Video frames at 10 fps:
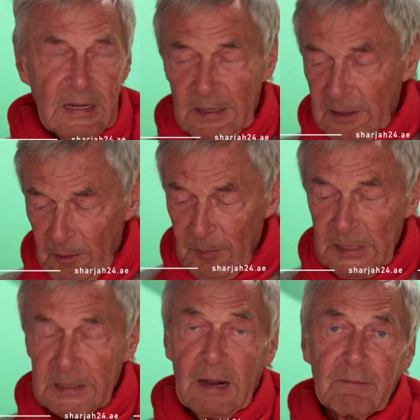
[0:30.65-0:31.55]
And in the
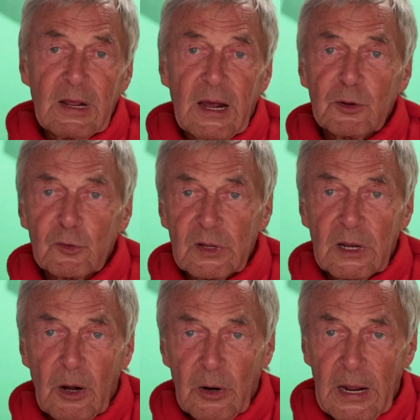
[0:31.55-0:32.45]
meantime, we are
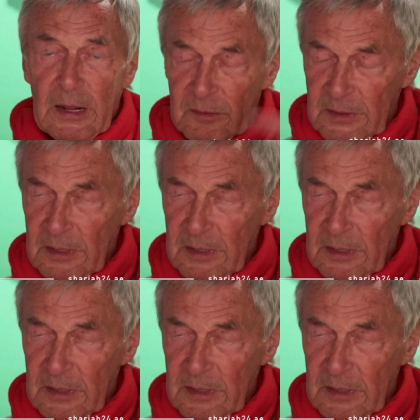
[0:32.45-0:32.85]
using our hands.